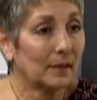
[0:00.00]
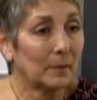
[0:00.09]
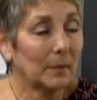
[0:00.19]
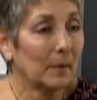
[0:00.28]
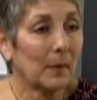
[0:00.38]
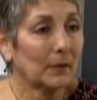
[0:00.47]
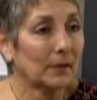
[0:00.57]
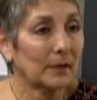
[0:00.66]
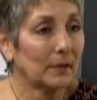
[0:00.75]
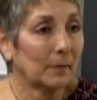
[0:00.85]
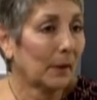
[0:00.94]
sipping
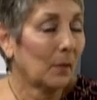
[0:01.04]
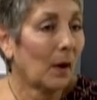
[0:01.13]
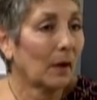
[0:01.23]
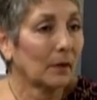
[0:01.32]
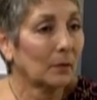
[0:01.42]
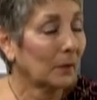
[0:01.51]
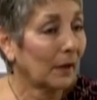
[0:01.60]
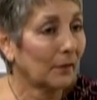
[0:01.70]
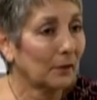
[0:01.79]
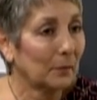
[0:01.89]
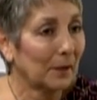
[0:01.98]
mimosas by the water, or
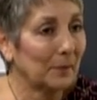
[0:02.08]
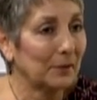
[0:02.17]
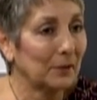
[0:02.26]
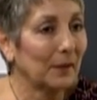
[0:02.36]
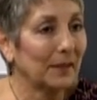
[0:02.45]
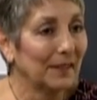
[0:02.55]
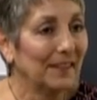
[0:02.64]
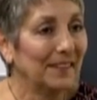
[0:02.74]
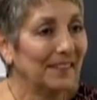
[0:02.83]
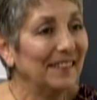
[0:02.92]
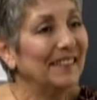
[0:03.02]
whatever you want to do. That sounds so nice. I
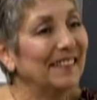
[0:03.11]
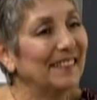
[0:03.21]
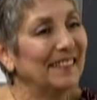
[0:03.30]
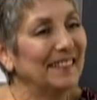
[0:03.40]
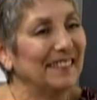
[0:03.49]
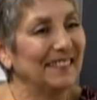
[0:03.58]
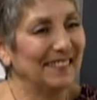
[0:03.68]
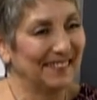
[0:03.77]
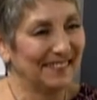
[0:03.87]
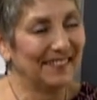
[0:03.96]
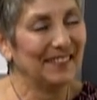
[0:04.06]
don't think that ever happened this
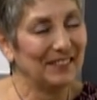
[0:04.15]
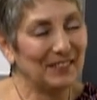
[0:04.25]
summer, but that's